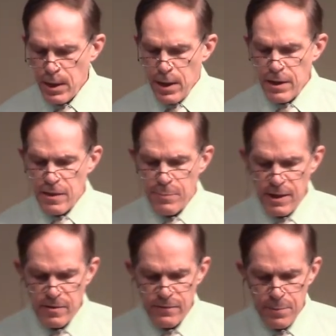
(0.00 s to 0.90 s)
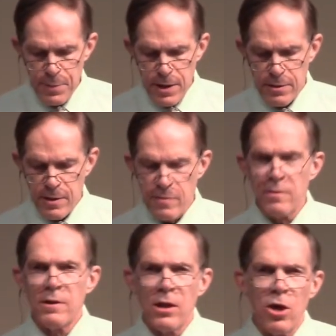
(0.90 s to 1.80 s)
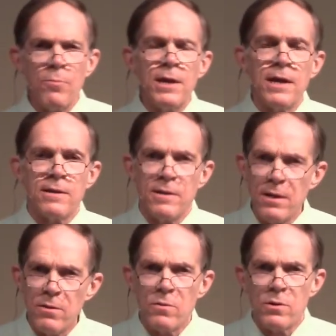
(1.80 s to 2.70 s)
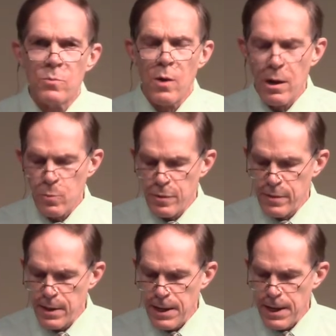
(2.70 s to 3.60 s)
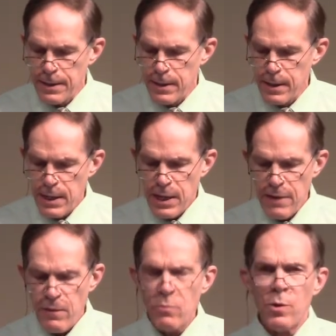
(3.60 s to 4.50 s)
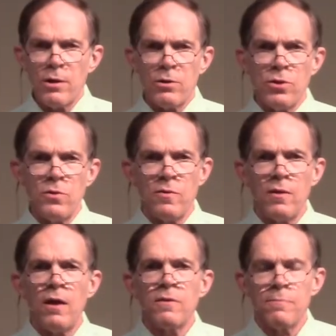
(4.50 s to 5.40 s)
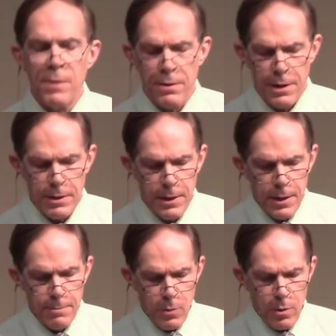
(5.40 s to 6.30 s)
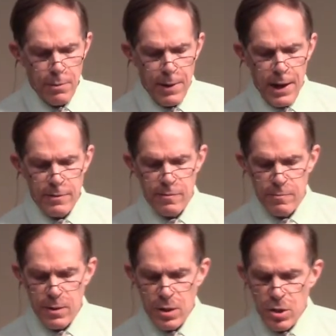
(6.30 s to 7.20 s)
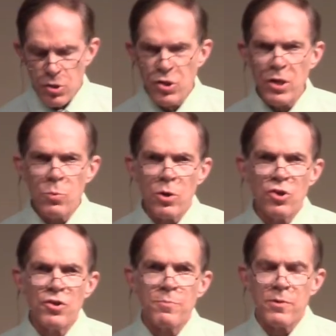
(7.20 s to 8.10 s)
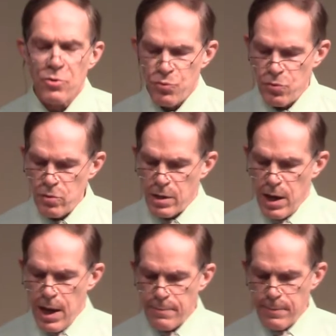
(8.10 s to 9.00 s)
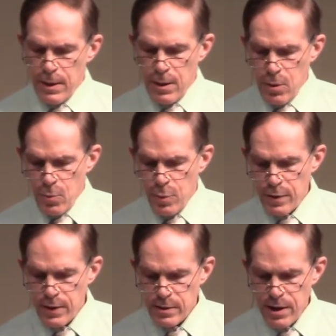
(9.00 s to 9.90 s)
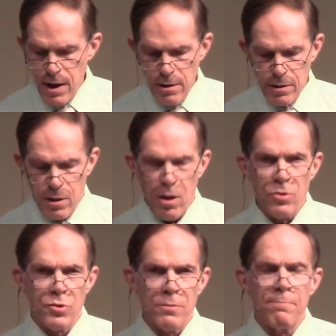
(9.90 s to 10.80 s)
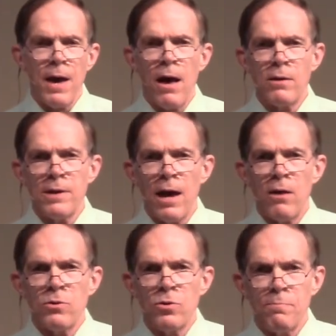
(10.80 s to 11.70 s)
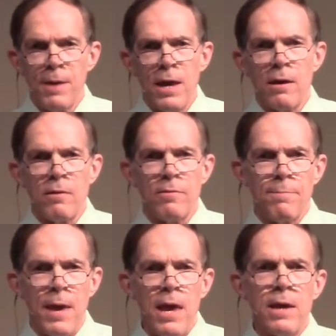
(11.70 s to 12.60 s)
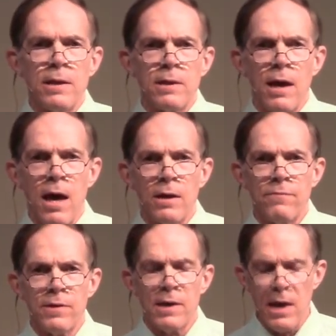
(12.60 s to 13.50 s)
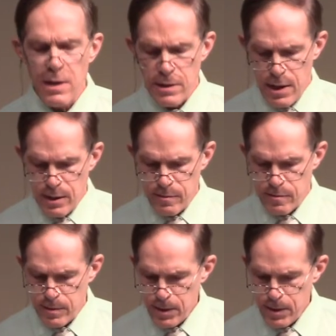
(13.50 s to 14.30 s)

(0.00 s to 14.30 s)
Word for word: in the midst of her bitterness, Naomi continued to walk with God, even when her two sons married Moabites. She worshiped the true God when the entire culture bowed down to Baal, the pagan god of the Canaanites.